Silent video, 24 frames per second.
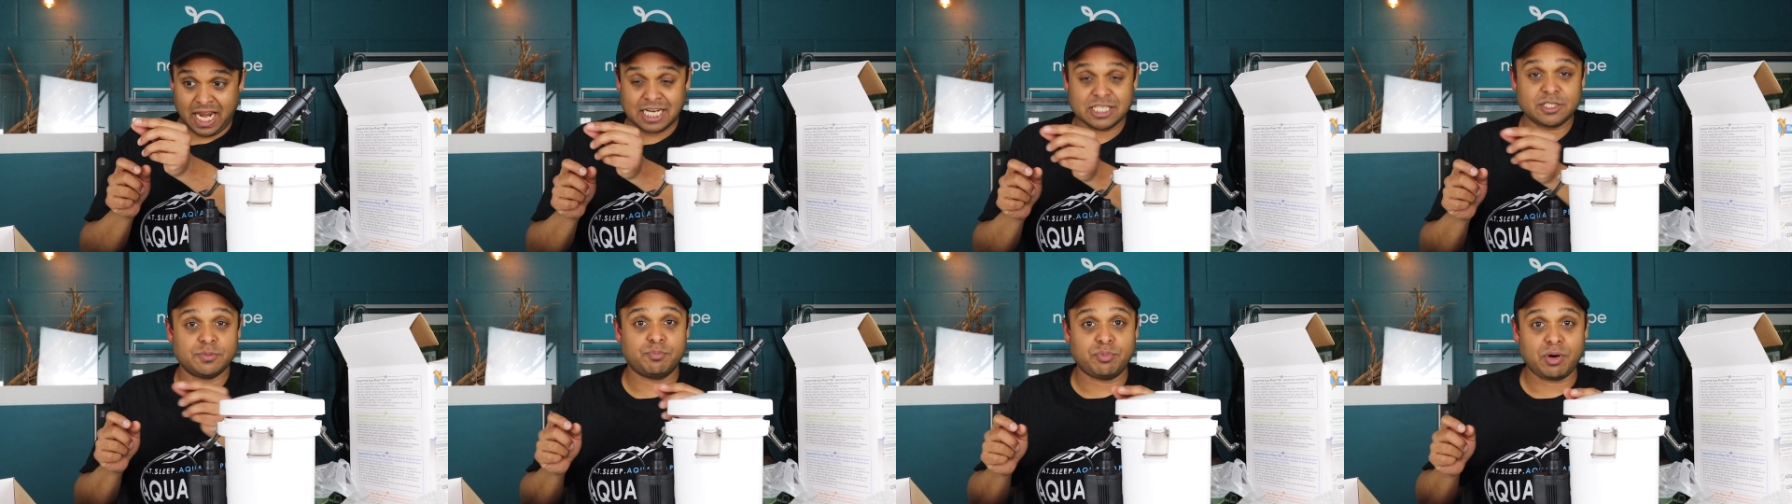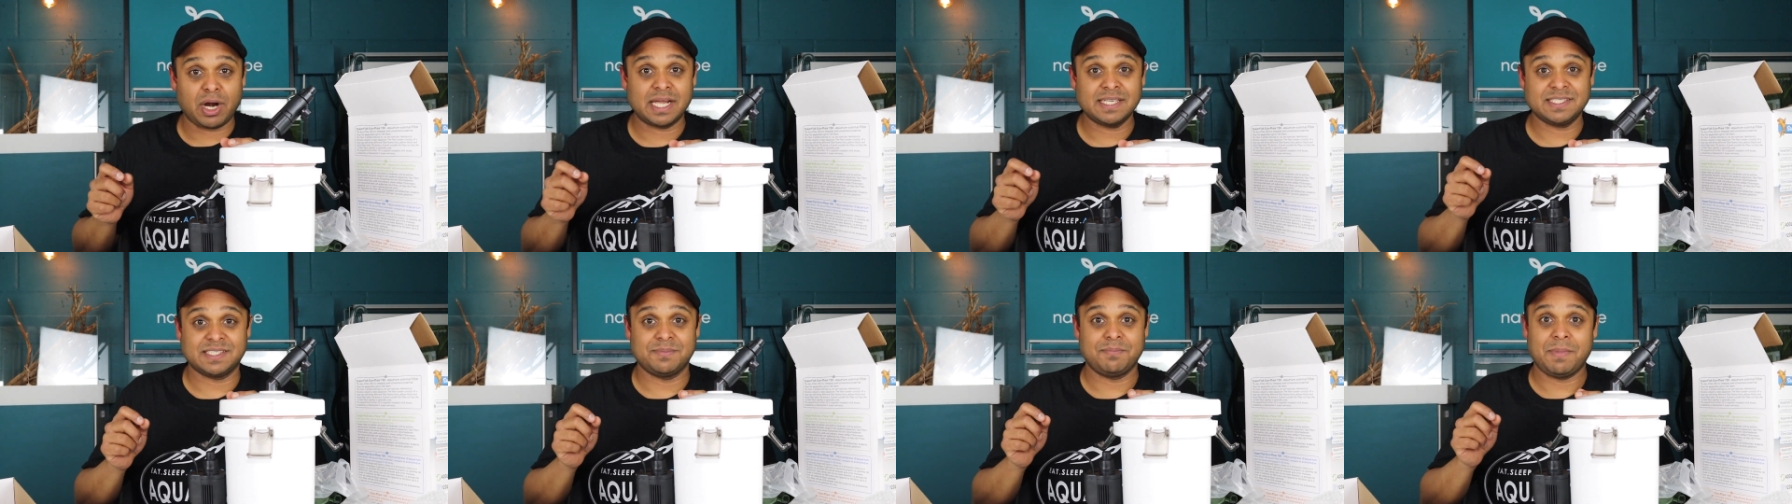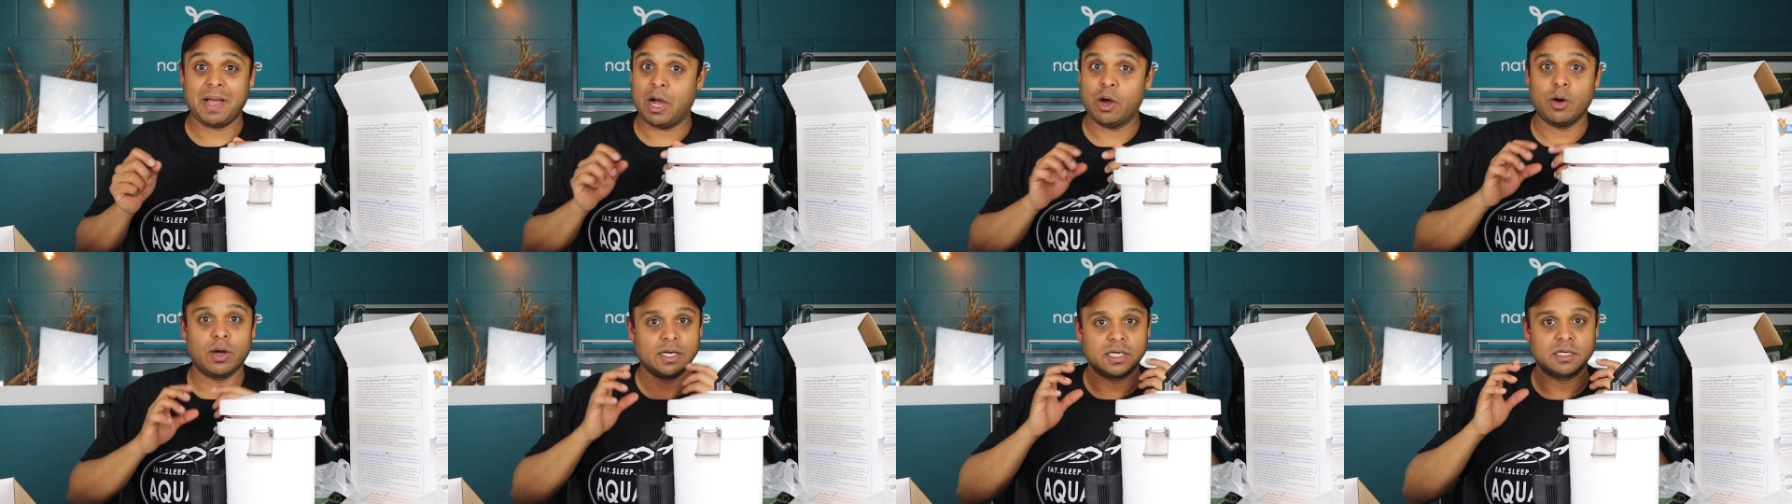I had to prize him
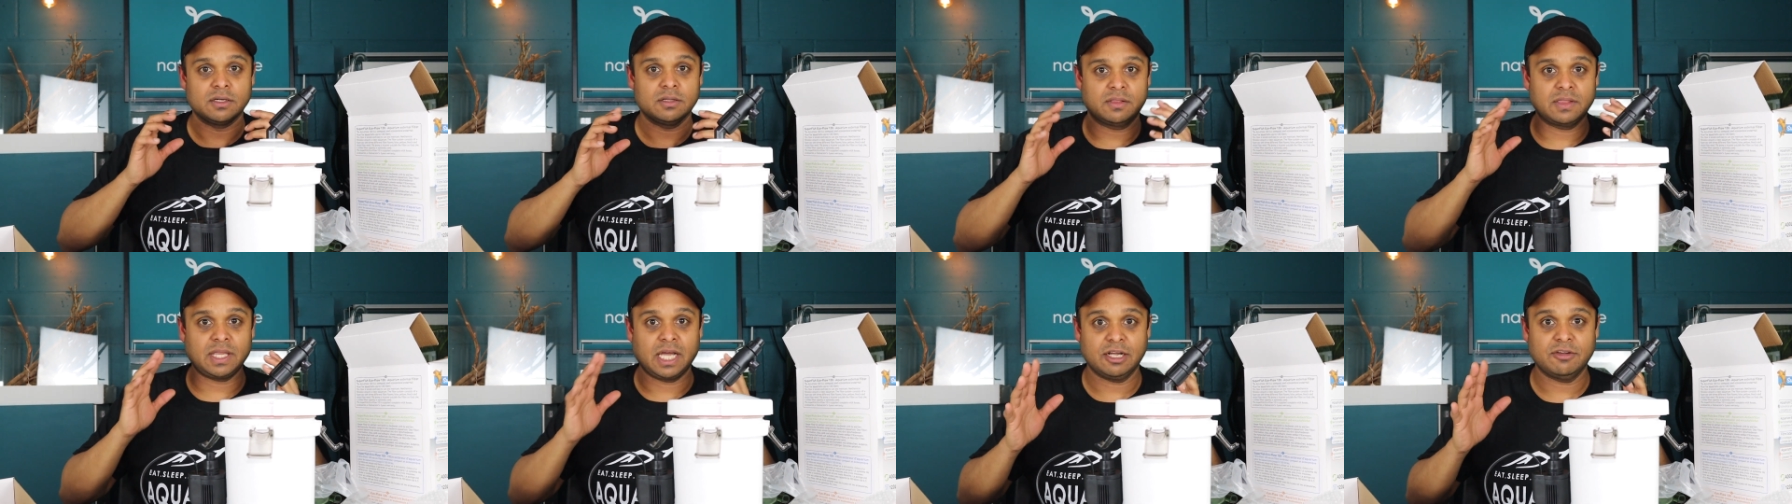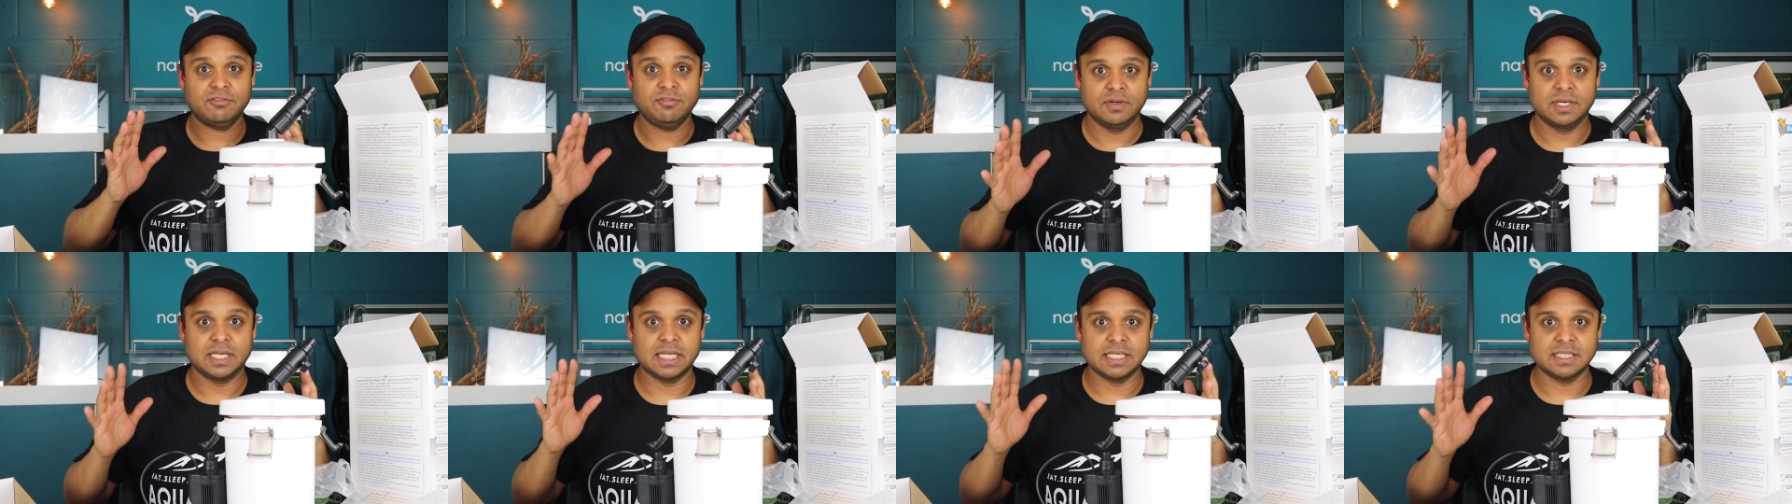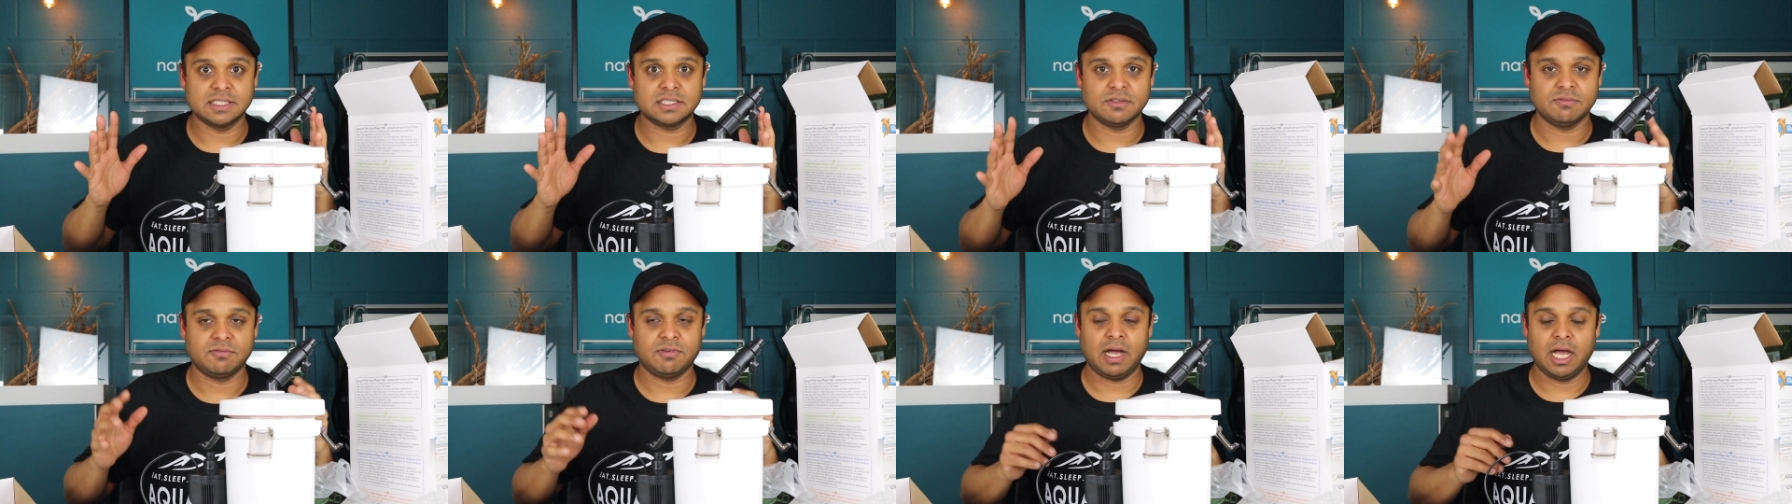out, and thankfully he
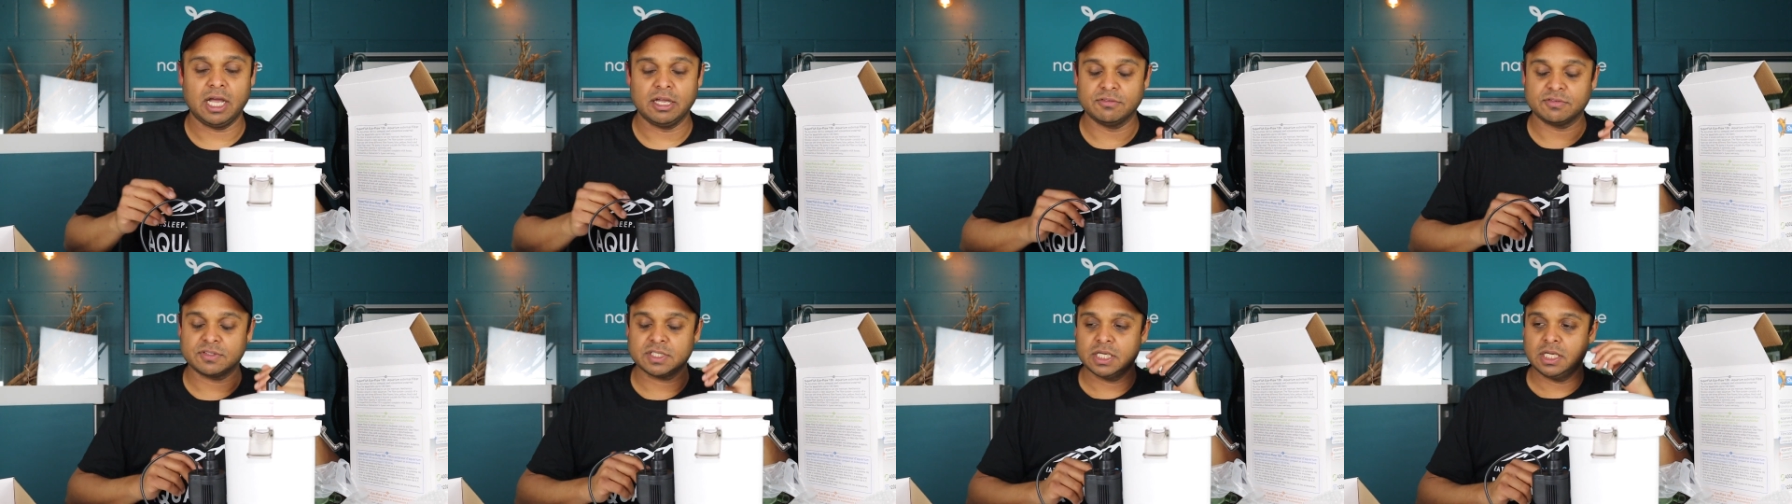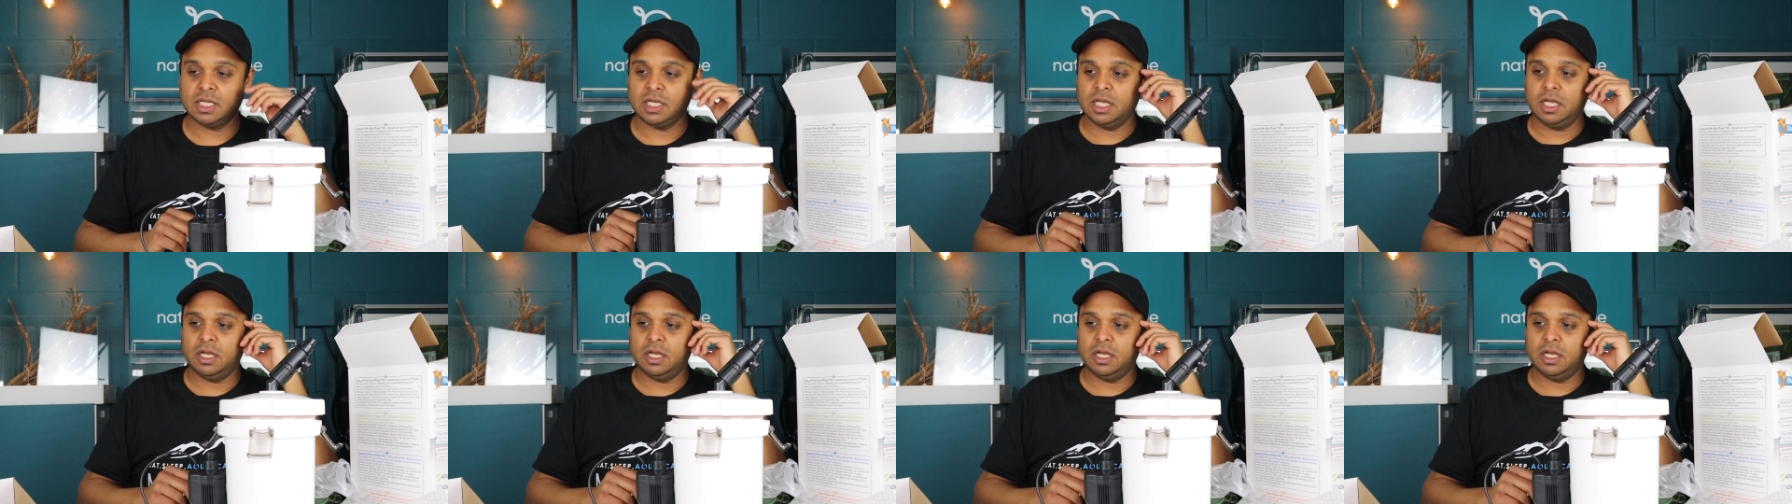survived.